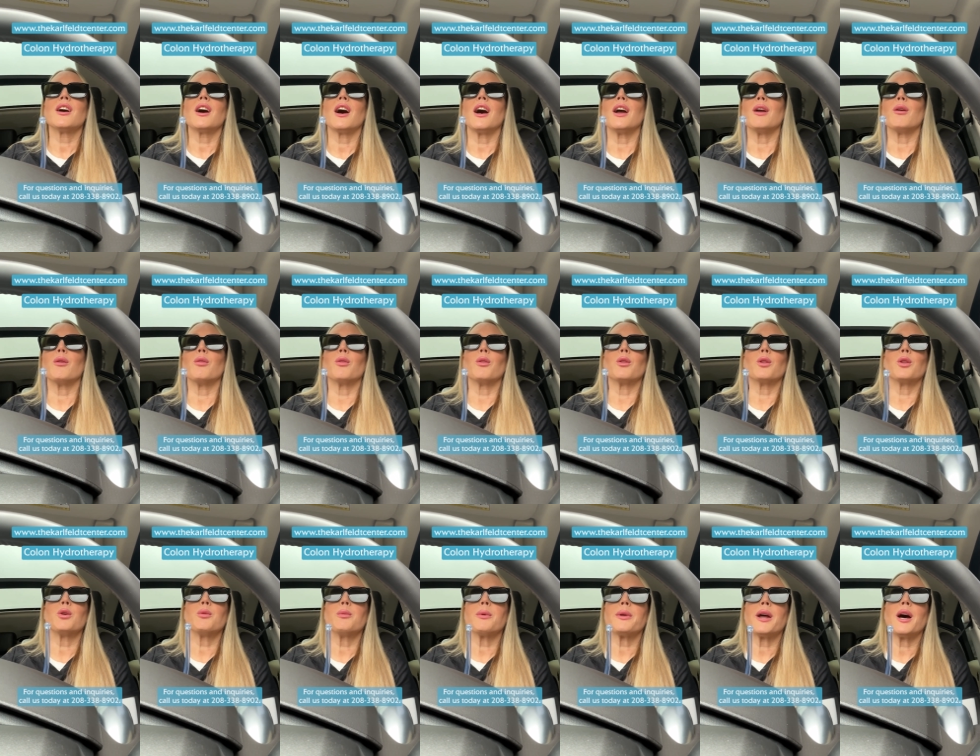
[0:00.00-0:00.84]
I
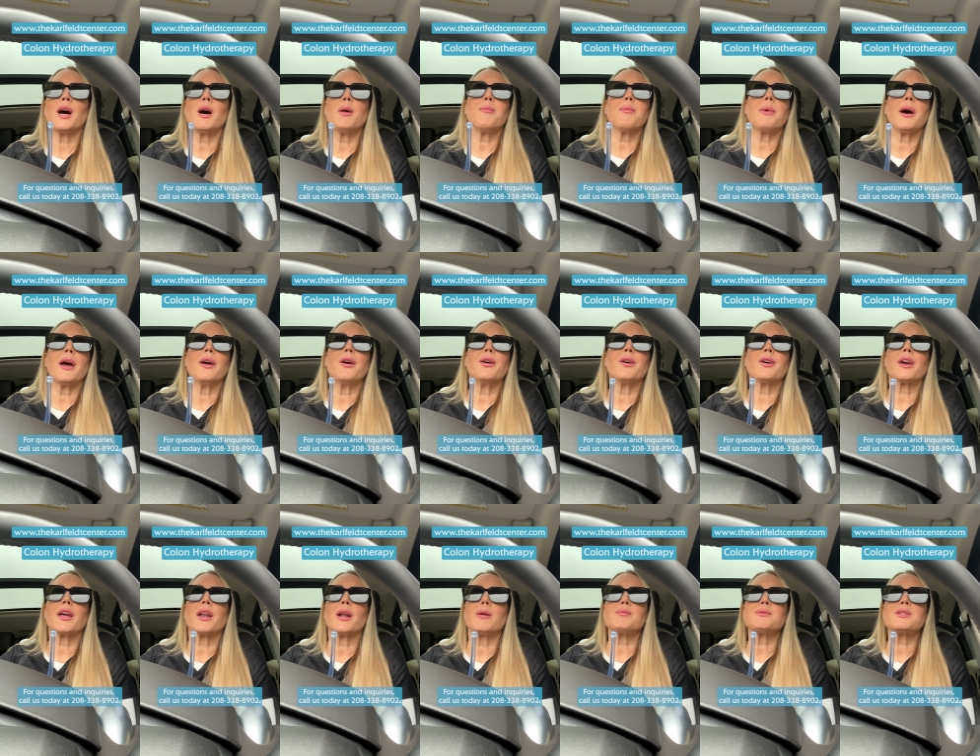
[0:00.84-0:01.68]
lube it up, I
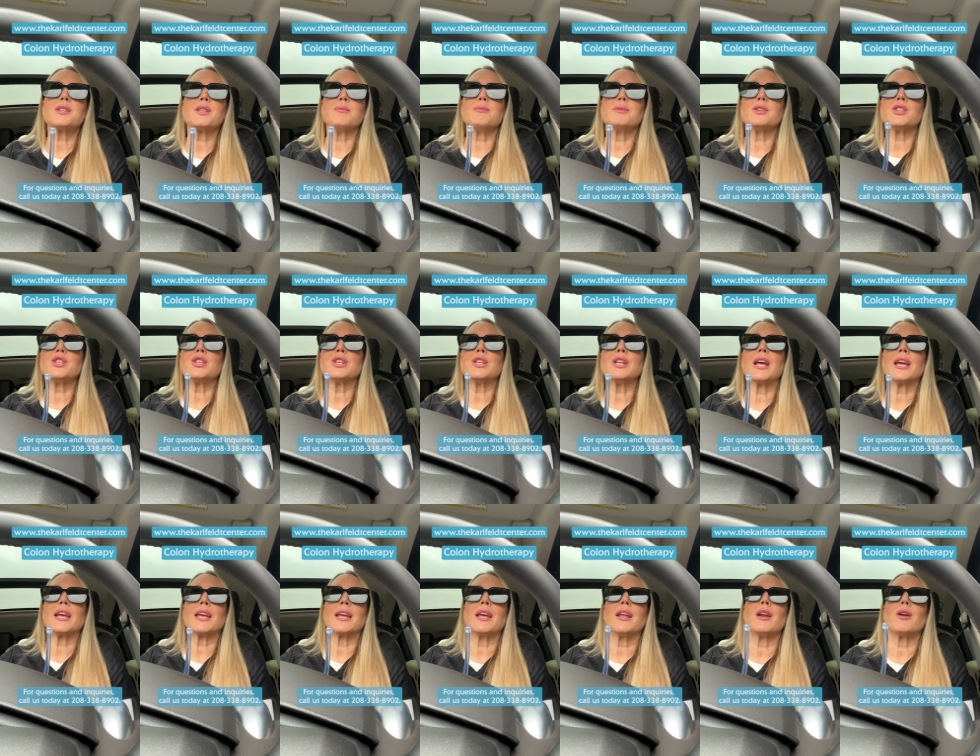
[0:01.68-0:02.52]
hook it up to the machine,
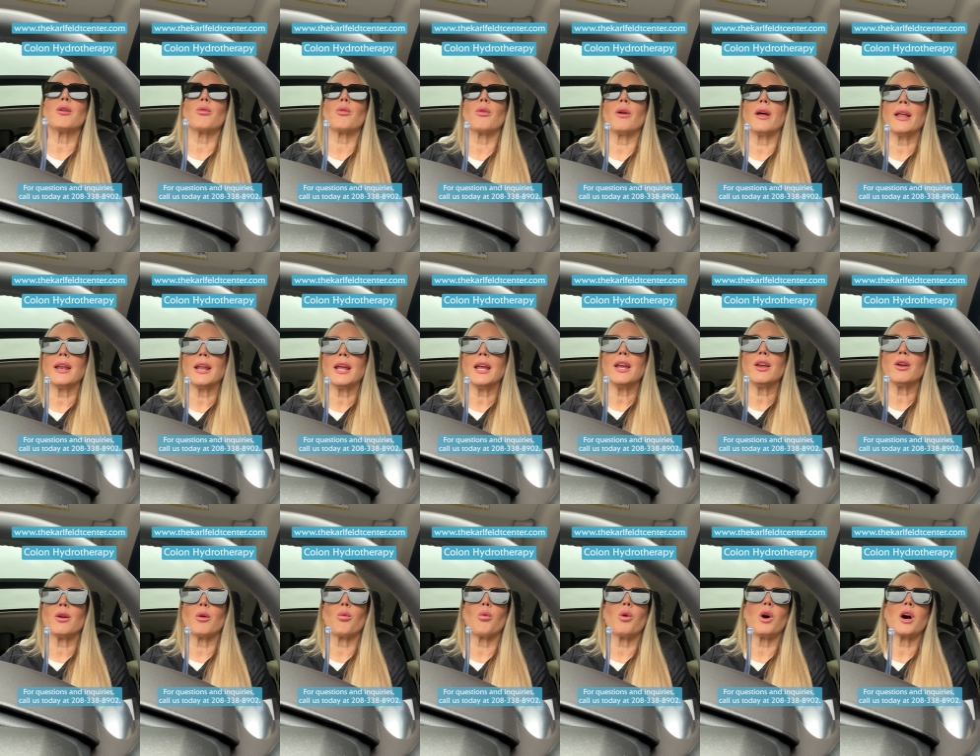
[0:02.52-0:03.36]
I get it ready,
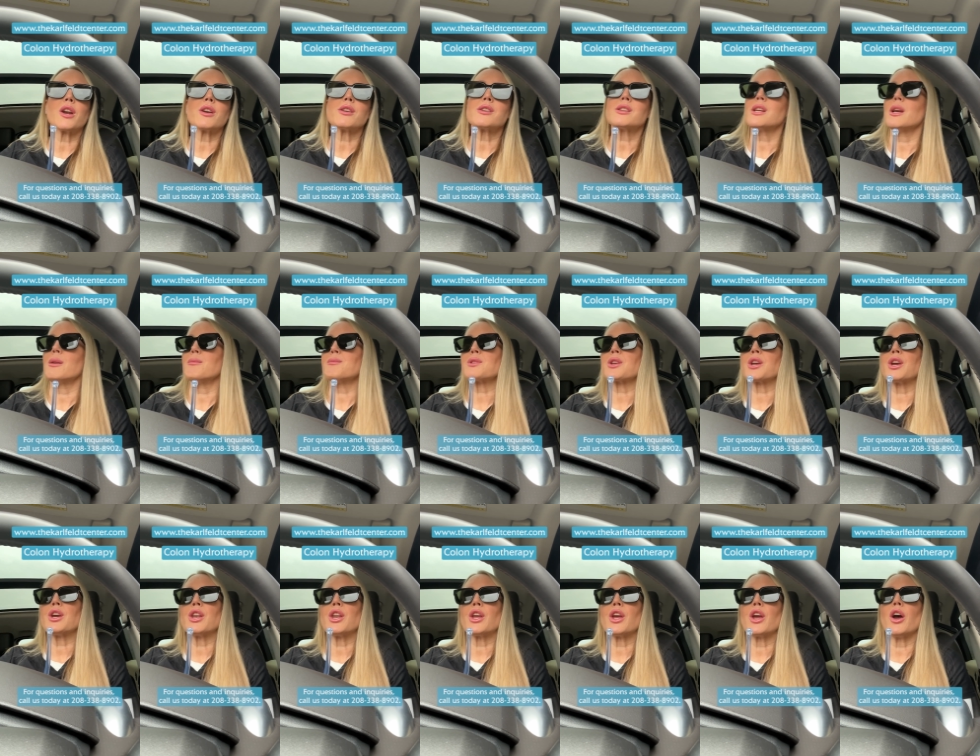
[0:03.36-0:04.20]
your water temp's
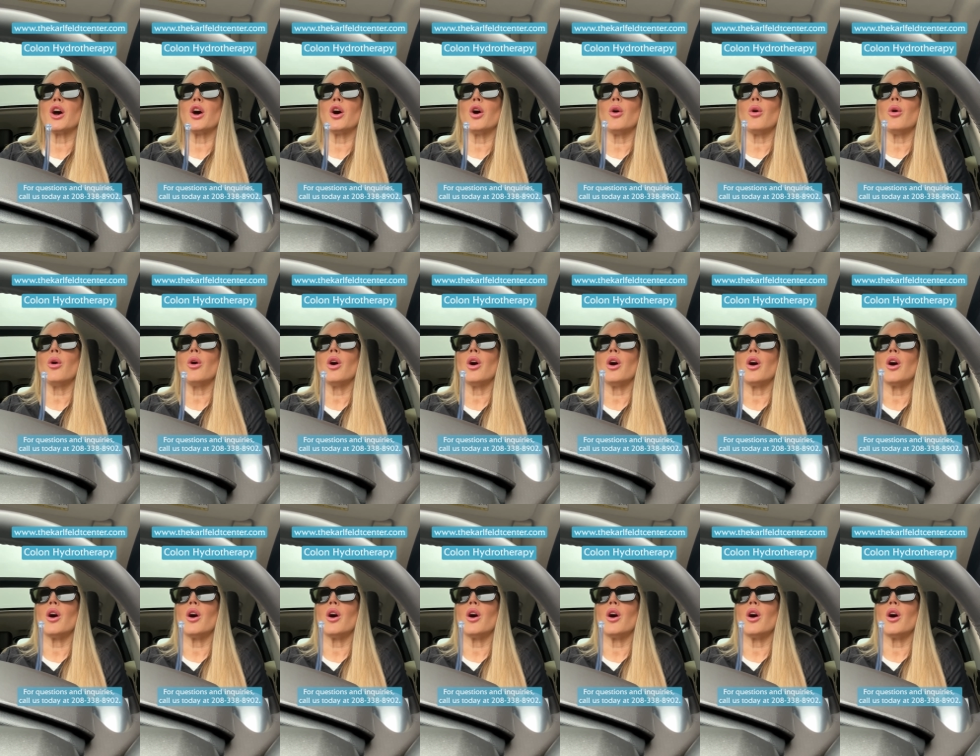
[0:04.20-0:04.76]
good to go.